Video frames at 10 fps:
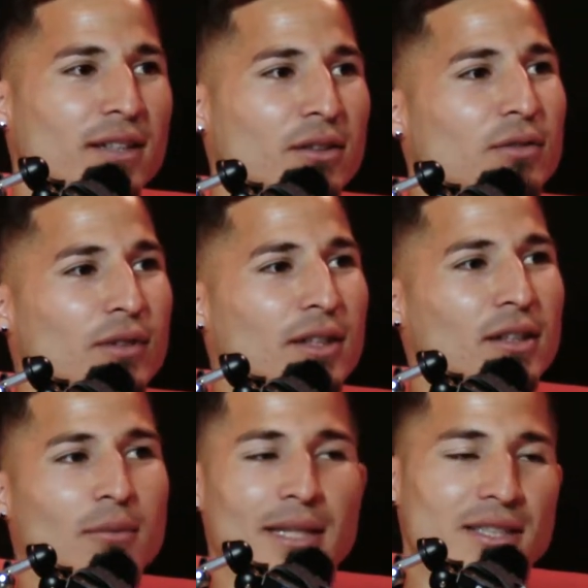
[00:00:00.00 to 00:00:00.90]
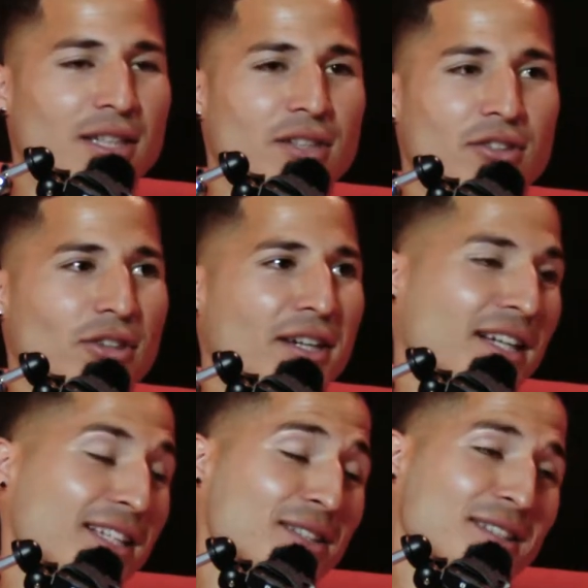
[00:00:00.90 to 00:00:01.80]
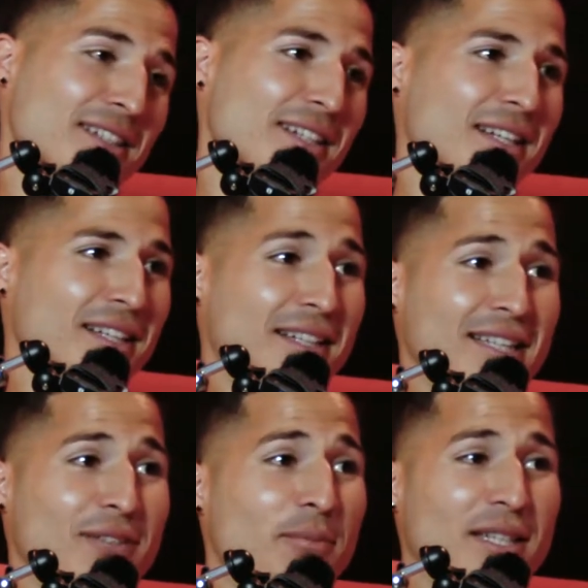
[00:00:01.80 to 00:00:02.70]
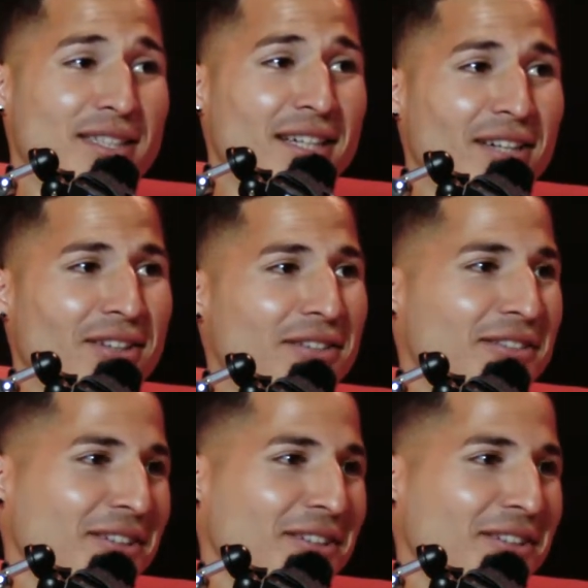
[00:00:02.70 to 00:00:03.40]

It was fun. You know, my son enjoyed it, and that's the best thing. You know. Like,